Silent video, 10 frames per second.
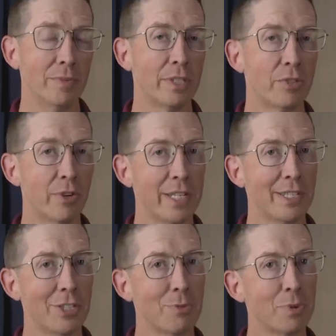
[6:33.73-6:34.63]
in the
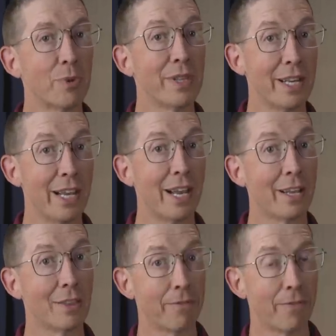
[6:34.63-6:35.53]
transition between the
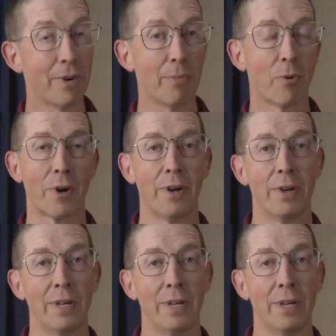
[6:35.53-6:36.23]
neck and the freebore,